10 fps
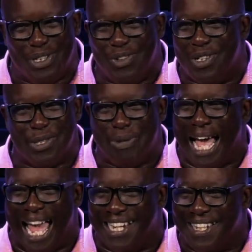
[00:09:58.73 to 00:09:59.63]
you on the
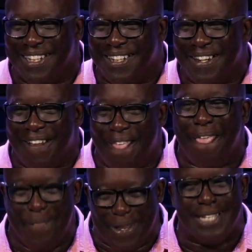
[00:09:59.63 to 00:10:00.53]
spot.
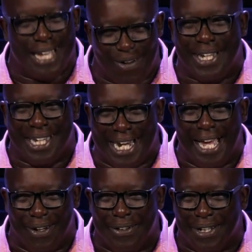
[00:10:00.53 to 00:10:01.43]
That's how I get
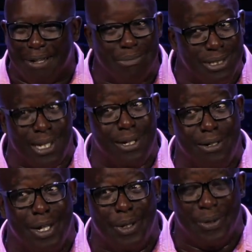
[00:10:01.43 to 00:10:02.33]
out. I'm just letting you
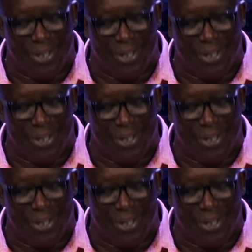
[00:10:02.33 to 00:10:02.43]
know.